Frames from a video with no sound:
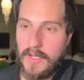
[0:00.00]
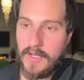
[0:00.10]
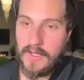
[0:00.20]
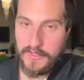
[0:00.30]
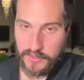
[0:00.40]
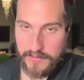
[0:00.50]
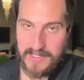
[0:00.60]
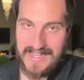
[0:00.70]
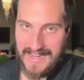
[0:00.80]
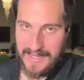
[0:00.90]
in terms
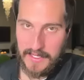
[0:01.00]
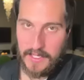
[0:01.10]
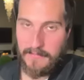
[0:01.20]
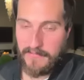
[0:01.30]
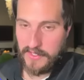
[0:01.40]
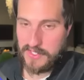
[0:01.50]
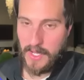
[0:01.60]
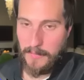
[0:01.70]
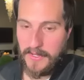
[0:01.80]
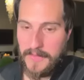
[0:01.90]
of net income for this
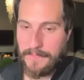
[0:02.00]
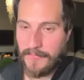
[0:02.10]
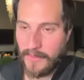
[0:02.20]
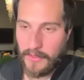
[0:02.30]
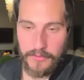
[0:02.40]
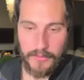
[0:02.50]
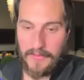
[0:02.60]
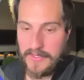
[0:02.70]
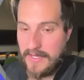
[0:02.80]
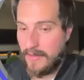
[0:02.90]
company
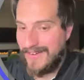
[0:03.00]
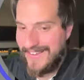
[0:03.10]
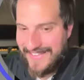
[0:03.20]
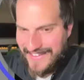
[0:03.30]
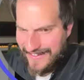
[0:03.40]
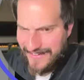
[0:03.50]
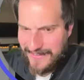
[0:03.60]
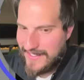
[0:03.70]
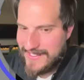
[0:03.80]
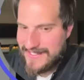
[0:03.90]
throughout the year,
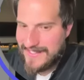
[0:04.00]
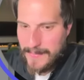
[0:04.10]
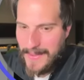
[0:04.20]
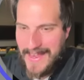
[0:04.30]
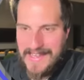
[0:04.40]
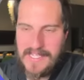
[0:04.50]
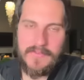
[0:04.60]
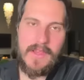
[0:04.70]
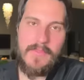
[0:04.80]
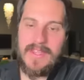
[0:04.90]
this is like pennies
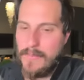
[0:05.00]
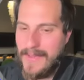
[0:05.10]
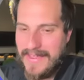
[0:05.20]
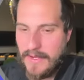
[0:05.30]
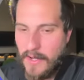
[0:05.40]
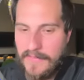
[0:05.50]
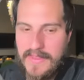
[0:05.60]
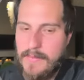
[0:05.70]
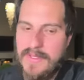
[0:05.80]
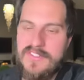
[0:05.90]
for them. They could pay that off
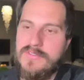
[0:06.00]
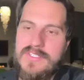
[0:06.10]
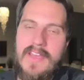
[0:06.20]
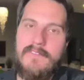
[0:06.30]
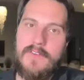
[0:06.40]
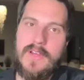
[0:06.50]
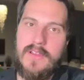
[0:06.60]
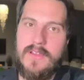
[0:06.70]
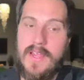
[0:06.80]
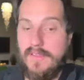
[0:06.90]
and then be debt-free.
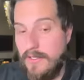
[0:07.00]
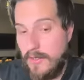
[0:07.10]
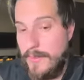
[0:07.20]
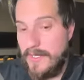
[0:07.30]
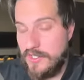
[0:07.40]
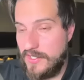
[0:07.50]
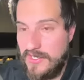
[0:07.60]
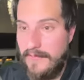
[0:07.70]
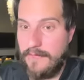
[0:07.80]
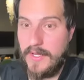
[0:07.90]
And literally be just a
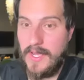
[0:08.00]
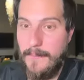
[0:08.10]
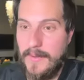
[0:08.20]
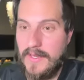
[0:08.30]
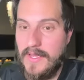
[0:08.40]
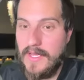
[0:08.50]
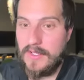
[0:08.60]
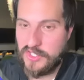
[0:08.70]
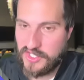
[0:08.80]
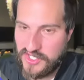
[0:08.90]
debt-free company,
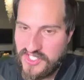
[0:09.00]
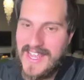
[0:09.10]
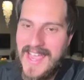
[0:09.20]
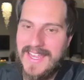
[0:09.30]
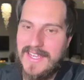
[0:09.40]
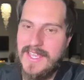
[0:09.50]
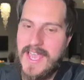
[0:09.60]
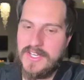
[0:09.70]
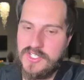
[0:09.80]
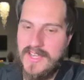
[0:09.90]
just stacking
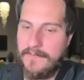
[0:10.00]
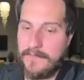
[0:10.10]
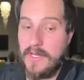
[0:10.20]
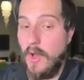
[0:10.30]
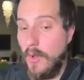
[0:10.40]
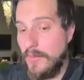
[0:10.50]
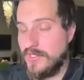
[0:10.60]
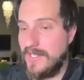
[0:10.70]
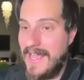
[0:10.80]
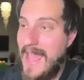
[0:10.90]
cash, debt-free,
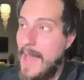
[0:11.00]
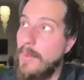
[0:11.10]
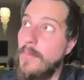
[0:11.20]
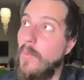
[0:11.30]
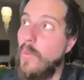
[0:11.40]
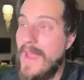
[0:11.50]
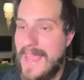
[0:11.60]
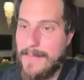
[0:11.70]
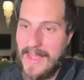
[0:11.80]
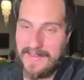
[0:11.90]
almost like Apple
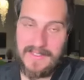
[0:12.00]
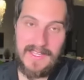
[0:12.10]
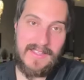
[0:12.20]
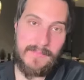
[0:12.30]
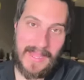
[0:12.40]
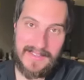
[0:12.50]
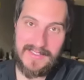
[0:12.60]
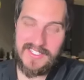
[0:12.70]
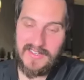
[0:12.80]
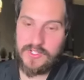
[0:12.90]
way back in the day, back in
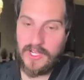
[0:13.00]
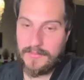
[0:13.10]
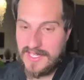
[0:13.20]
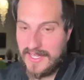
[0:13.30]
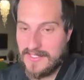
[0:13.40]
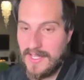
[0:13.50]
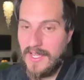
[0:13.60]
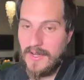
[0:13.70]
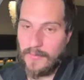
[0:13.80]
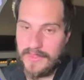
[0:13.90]
the Steve Jobs days
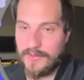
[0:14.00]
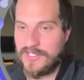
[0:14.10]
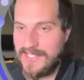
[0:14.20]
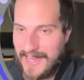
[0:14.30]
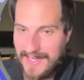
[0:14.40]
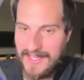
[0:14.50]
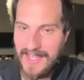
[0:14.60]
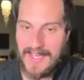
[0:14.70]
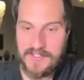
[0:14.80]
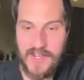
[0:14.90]
when they were stacking
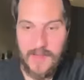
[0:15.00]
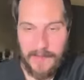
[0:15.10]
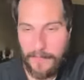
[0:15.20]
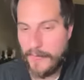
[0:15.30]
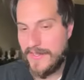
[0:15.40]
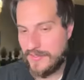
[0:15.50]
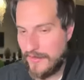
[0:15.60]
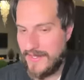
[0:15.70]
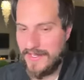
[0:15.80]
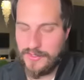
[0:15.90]
cash before they
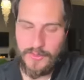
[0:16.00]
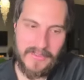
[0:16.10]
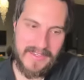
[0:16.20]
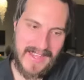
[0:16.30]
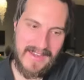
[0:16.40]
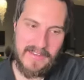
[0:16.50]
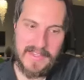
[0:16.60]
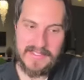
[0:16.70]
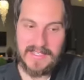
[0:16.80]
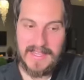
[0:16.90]
started to issue all the debt and
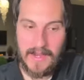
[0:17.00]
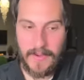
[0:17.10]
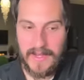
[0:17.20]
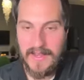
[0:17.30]
things like that, right?